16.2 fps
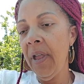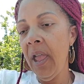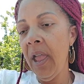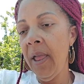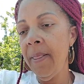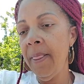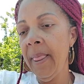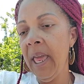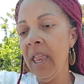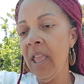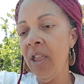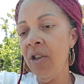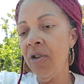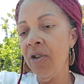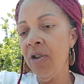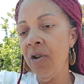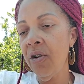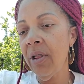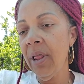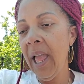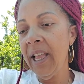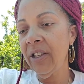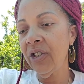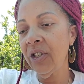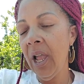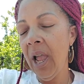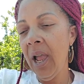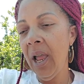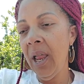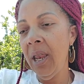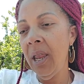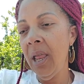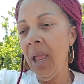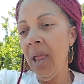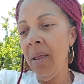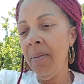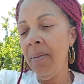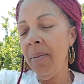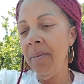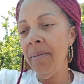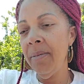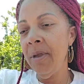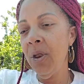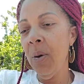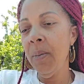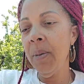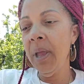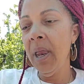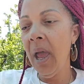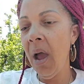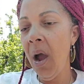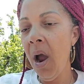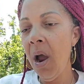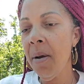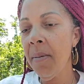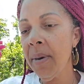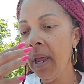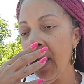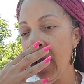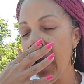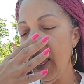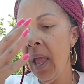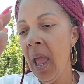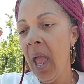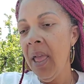and letting your light shine and, you know, being at harmony,